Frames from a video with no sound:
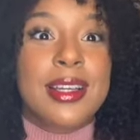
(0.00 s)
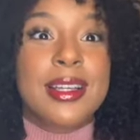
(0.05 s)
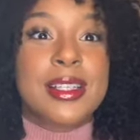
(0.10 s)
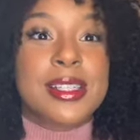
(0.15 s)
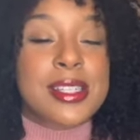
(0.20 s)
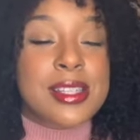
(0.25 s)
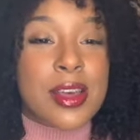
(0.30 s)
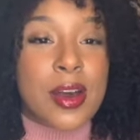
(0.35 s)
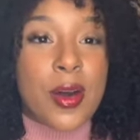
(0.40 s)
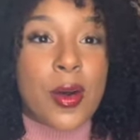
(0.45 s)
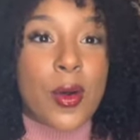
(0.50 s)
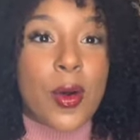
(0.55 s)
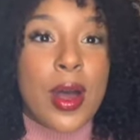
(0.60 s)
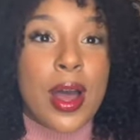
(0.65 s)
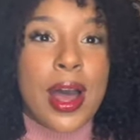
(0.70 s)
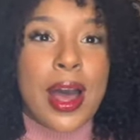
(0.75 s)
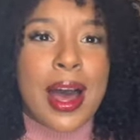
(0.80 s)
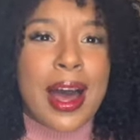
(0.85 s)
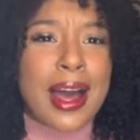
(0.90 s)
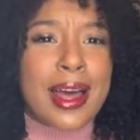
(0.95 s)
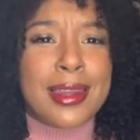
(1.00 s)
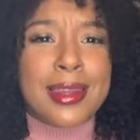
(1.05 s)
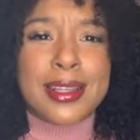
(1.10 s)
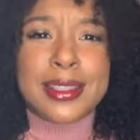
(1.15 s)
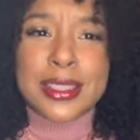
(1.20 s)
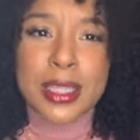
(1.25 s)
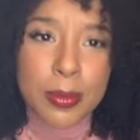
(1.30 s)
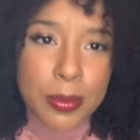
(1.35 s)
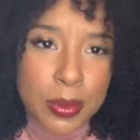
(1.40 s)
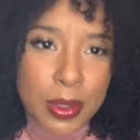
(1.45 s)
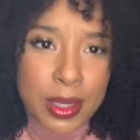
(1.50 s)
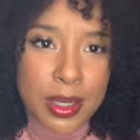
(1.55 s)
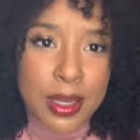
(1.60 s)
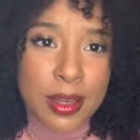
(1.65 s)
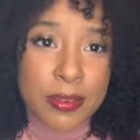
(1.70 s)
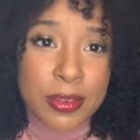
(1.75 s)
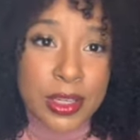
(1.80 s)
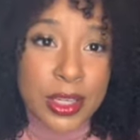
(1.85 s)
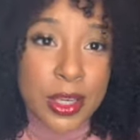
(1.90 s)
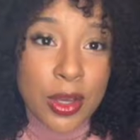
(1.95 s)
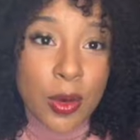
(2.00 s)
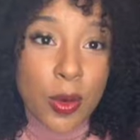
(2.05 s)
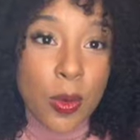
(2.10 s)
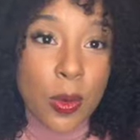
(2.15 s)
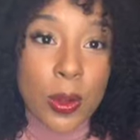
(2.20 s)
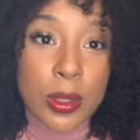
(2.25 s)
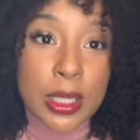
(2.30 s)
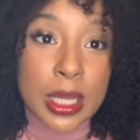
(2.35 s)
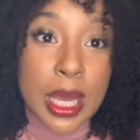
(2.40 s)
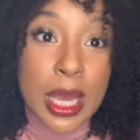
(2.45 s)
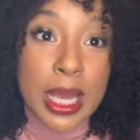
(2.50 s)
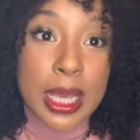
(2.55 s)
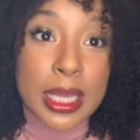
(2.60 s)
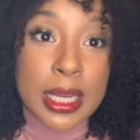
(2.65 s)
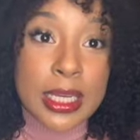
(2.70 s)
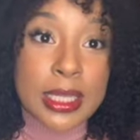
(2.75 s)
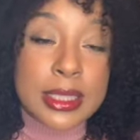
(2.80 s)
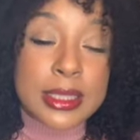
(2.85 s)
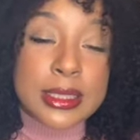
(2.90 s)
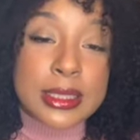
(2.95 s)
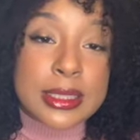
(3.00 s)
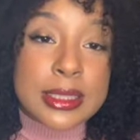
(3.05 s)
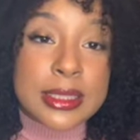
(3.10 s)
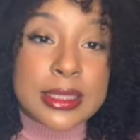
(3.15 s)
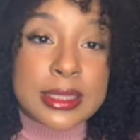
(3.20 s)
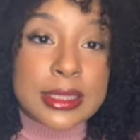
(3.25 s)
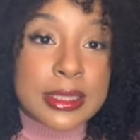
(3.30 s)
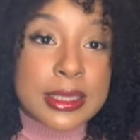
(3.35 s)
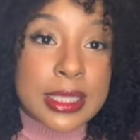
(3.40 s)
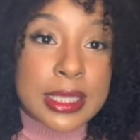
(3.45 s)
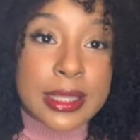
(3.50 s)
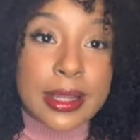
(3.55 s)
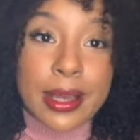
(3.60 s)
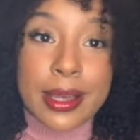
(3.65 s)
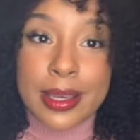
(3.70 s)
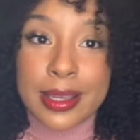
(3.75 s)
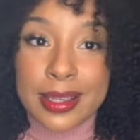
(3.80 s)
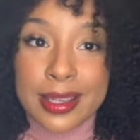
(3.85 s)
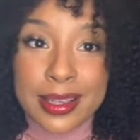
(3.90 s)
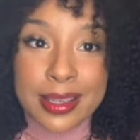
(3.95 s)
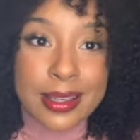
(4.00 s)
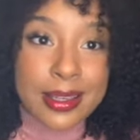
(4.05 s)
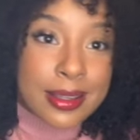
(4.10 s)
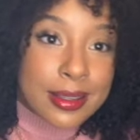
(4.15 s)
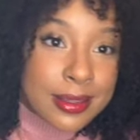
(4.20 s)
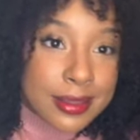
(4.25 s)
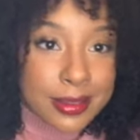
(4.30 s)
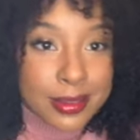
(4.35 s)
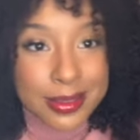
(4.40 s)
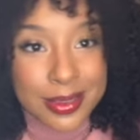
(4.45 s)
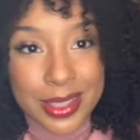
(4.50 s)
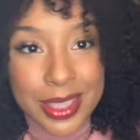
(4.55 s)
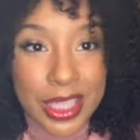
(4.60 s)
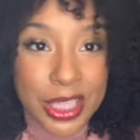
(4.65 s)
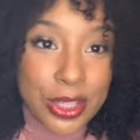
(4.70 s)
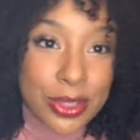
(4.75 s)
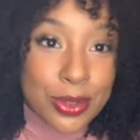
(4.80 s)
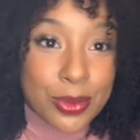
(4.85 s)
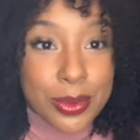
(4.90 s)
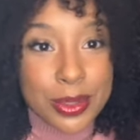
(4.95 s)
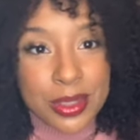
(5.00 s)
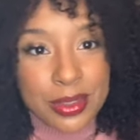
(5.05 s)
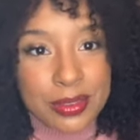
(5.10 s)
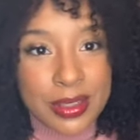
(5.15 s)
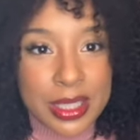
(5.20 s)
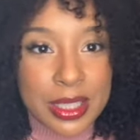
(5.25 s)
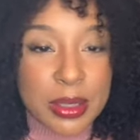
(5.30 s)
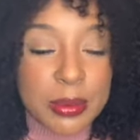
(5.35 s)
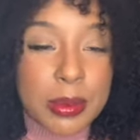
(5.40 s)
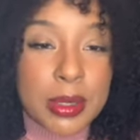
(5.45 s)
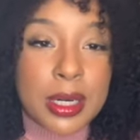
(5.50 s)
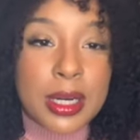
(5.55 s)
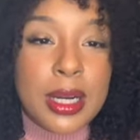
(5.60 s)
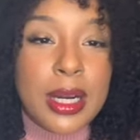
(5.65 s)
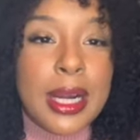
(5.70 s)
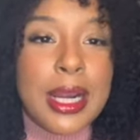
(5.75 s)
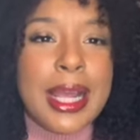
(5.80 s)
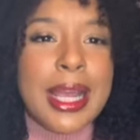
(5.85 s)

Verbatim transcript: So I looked up a video online just to see like, what can you do with developer?